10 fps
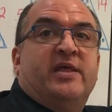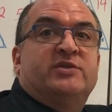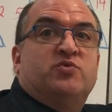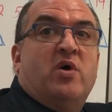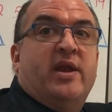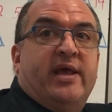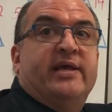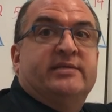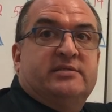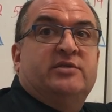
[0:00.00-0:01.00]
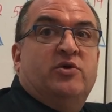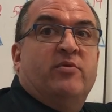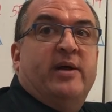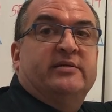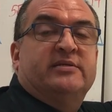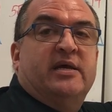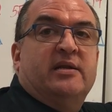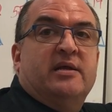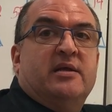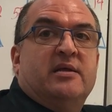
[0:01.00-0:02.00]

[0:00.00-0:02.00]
This one is, you were about to say it?